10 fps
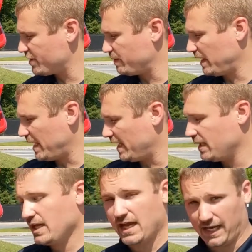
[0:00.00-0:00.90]

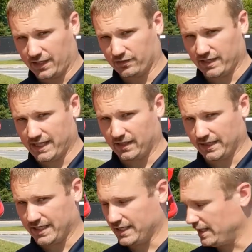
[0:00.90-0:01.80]
display, and a green
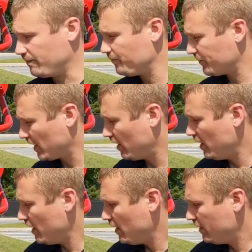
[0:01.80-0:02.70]
LED.
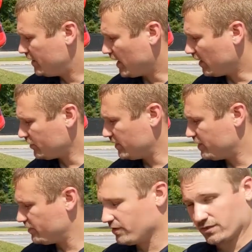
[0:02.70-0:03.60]
The toggle
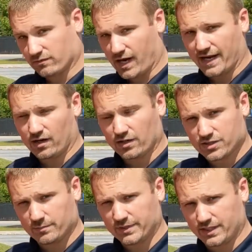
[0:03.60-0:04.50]
switches on the right are
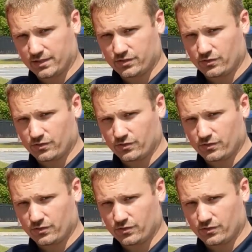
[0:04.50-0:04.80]
simply to